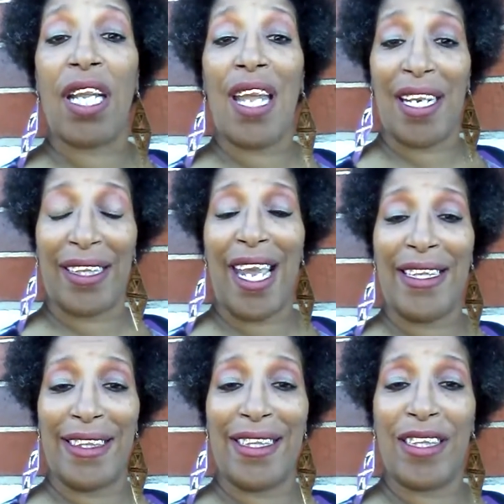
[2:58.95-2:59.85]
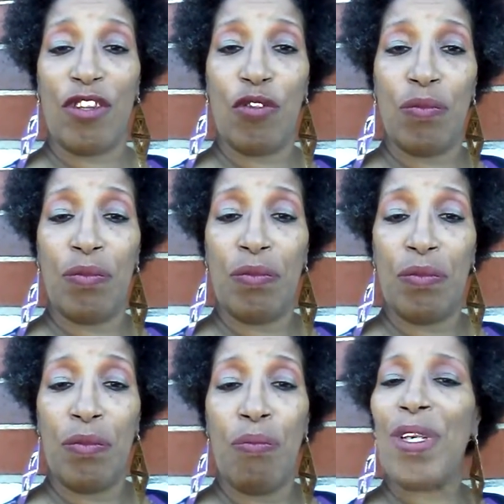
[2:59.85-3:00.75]
in a lot of cases.
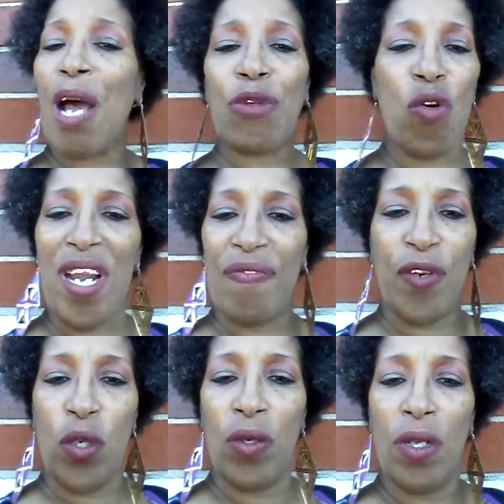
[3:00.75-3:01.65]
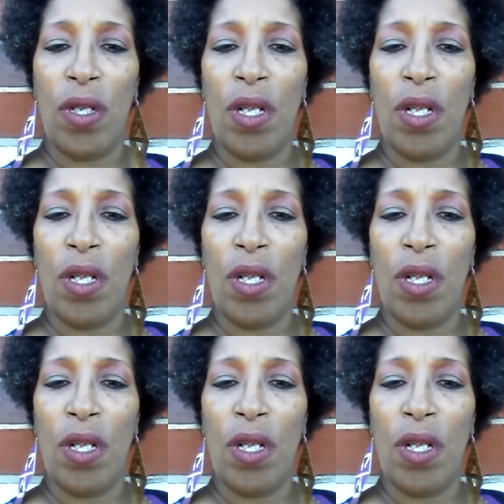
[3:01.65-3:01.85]
But I'm grateful